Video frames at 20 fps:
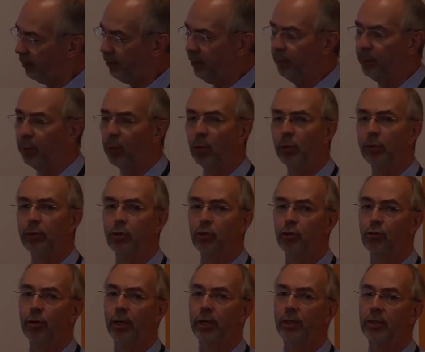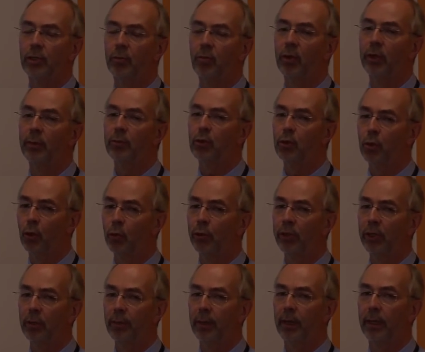very important to stress that what I'm
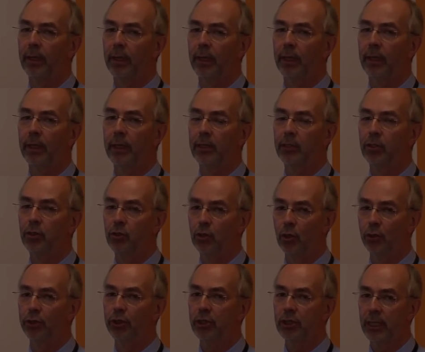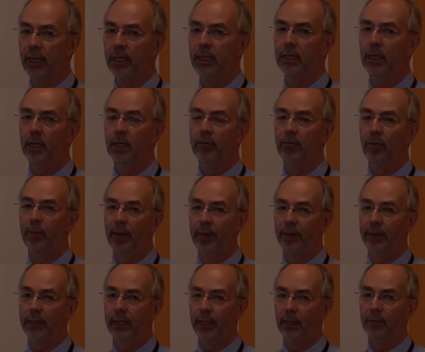talking about here is not a takeover
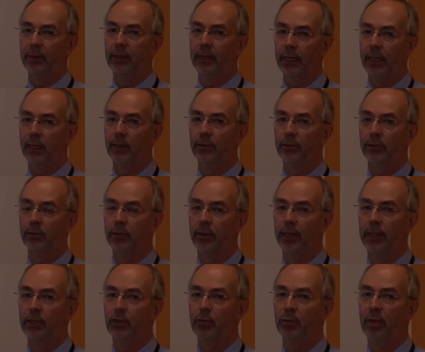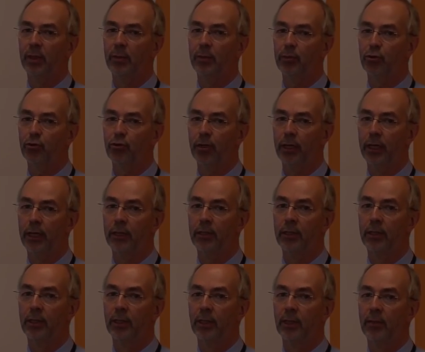by the county council, as it's being portrayed
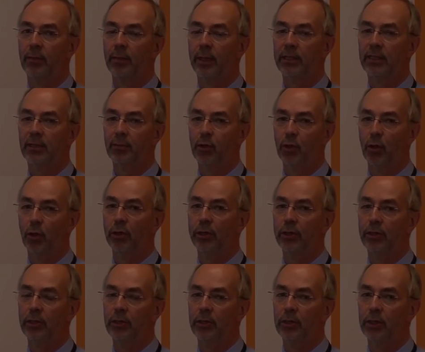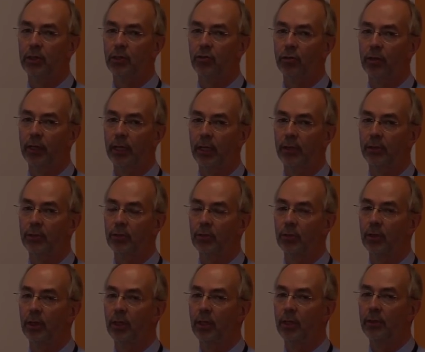by some colleagues in the district
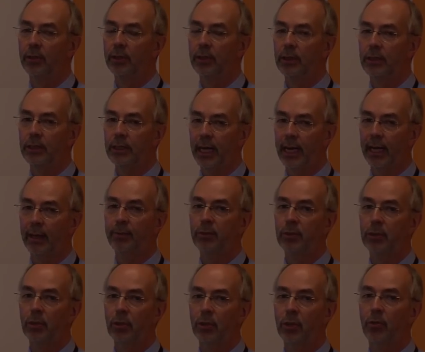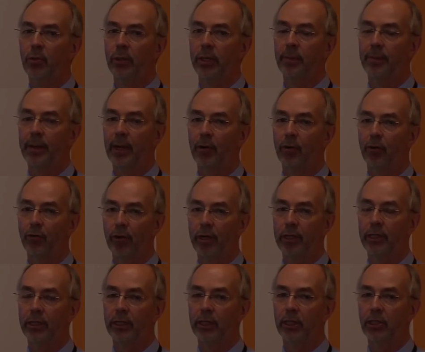council. This is absolutely about
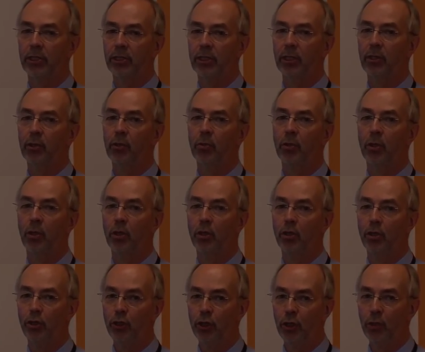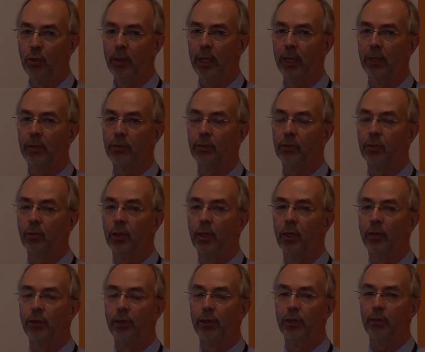creating a single new council,
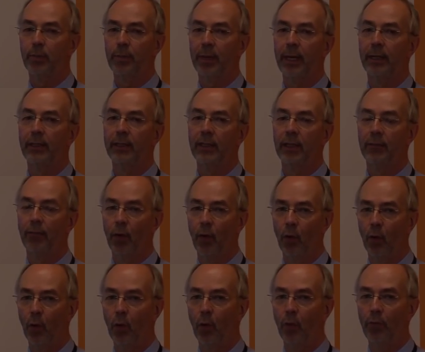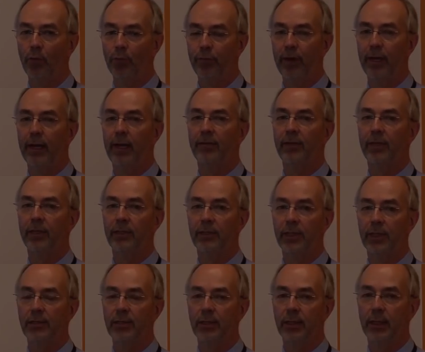the disbanding of all five
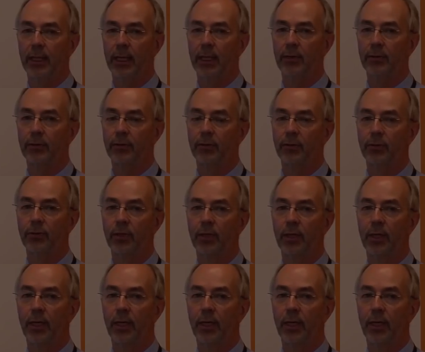existing councils,